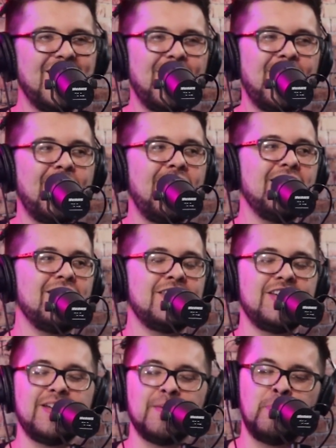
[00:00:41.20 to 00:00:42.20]
On
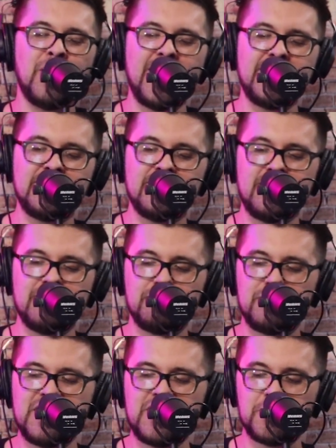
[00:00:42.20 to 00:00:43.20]
the Biden
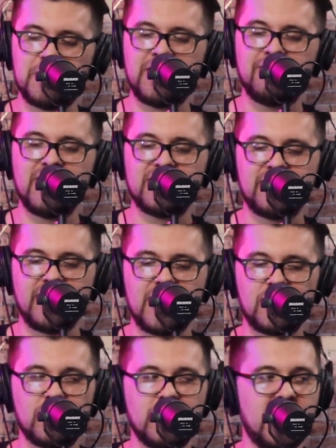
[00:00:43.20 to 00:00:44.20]
impeachment
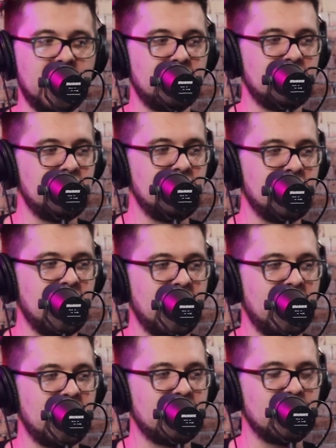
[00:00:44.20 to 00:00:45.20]
investigation, and he
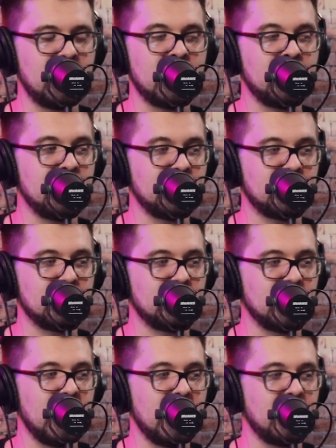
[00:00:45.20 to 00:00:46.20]
had this to
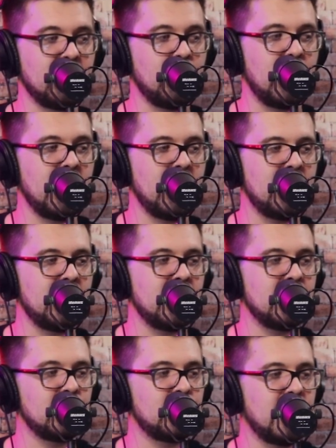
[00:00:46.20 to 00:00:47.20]
say. Go ahead
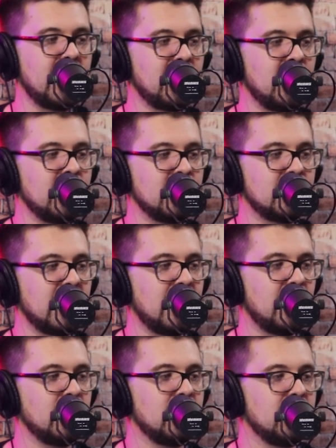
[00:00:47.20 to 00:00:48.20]
and check this out.